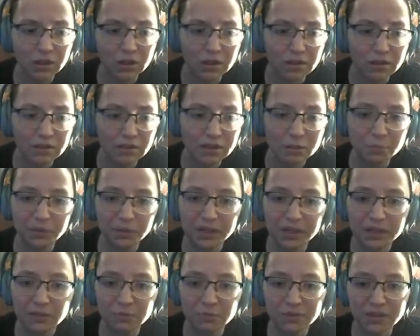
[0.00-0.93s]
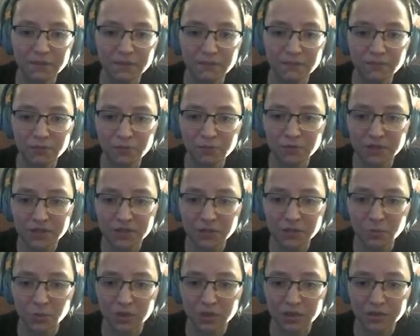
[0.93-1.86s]
This place was a
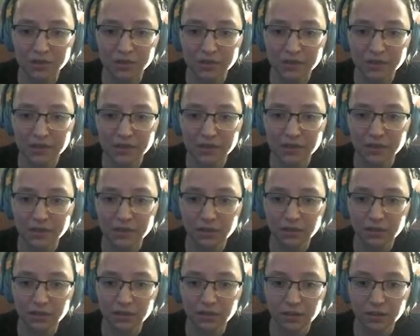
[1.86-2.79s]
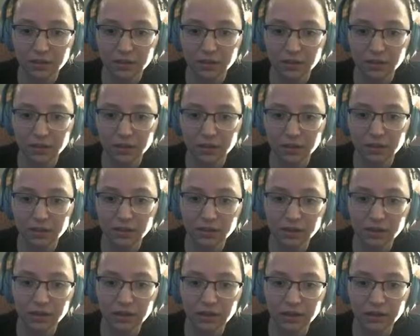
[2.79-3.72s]
forest once.
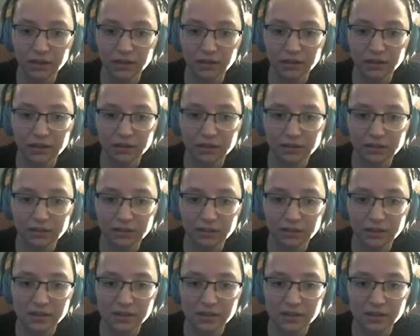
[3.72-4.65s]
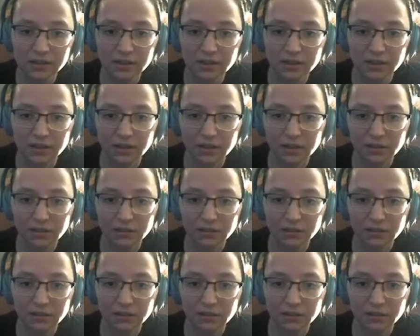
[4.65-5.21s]
Yeah, I see.